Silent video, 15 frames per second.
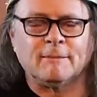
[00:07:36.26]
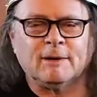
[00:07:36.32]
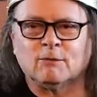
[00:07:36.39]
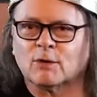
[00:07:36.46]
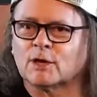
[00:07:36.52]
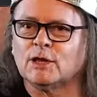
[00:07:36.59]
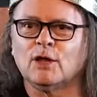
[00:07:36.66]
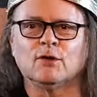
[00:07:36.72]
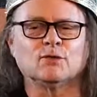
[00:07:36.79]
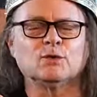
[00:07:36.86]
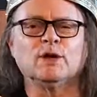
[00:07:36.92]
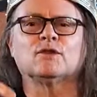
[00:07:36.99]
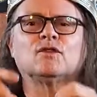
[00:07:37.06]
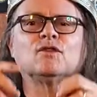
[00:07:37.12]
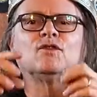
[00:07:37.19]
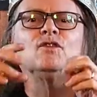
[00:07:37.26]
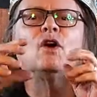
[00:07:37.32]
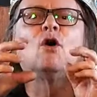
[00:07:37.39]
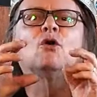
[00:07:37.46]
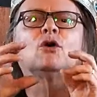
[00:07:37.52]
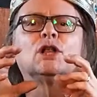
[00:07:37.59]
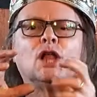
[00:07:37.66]
I mean, we're close. We are
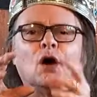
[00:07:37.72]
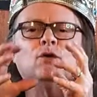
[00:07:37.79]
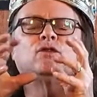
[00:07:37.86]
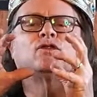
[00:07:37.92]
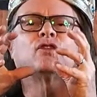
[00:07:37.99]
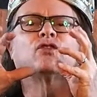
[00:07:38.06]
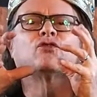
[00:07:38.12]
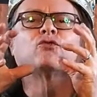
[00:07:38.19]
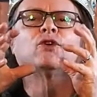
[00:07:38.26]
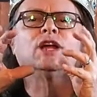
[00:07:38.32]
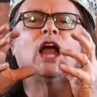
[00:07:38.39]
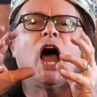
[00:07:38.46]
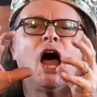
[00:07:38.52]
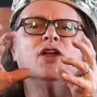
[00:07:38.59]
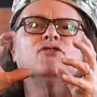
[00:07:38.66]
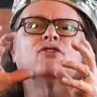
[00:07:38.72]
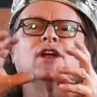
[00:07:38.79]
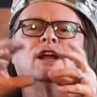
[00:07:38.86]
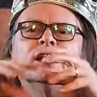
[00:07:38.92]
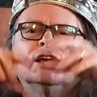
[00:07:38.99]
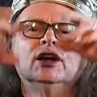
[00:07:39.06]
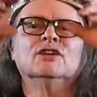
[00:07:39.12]
so close to
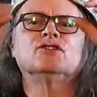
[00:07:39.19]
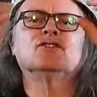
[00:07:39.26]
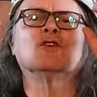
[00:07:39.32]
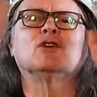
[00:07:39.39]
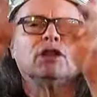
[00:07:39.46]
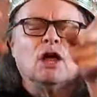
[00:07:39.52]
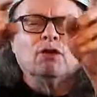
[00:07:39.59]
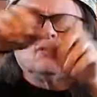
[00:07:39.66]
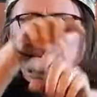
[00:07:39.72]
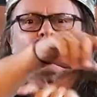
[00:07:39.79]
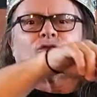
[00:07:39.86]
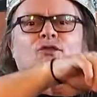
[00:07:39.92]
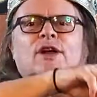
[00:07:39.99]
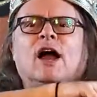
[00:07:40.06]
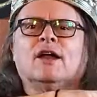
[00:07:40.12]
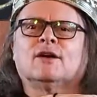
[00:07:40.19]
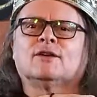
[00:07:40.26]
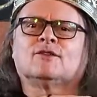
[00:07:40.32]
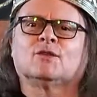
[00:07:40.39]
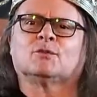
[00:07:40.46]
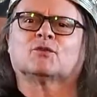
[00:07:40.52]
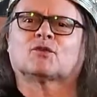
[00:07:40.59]
300, so close to 300
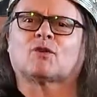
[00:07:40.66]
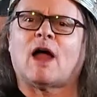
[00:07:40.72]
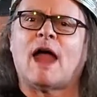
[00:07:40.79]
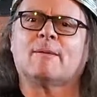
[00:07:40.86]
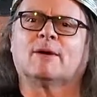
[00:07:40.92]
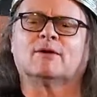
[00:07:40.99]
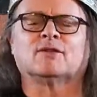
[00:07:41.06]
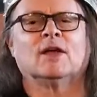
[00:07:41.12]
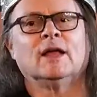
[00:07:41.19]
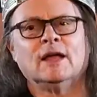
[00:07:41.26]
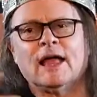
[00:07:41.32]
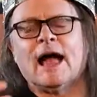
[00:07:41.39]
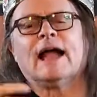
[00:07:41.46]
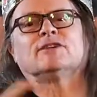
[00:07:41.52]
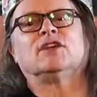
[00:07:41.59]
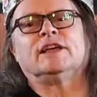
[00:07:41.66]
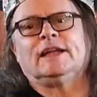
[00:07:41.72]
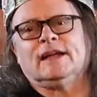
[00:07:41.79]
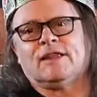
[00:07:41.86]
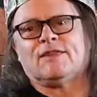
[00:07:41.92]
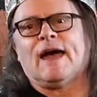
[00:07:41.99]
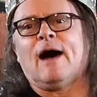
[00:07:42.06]
subscribers. Actually, I
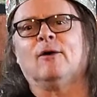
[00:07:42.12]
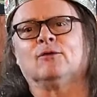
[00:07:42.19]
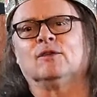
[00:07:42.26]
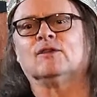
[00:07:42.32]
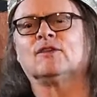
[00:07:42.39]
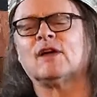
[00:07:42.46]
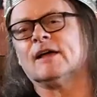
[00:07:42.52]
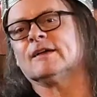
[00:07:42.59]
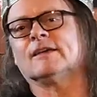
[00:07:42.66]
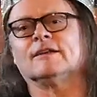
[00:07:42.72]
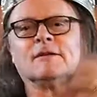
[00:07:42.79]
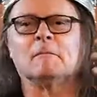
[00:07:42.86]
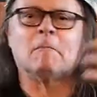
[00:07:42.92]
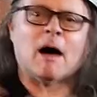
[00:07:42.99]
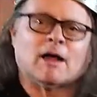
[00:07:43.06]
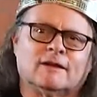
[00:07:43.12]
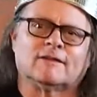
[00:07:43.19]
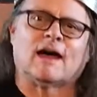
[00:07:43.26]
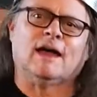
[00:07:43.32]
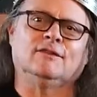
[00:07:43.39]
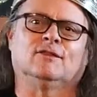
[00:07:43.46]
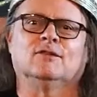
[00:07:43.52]
need 1,000 so I get to
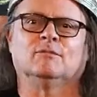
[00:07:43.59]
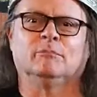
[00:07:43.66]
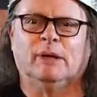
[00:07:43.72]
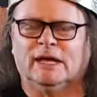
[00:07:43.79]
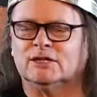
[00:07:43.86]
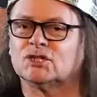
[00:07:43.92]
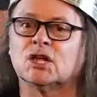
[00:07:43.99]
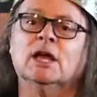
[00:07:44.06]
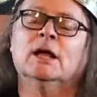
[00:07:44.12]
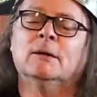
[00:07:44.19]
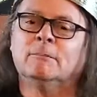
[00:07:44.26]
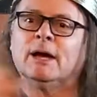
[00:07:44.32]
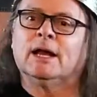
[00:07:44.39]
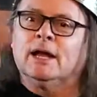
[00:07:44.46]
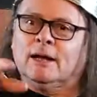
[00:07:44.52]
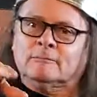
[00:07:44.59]
monetize this bitch, but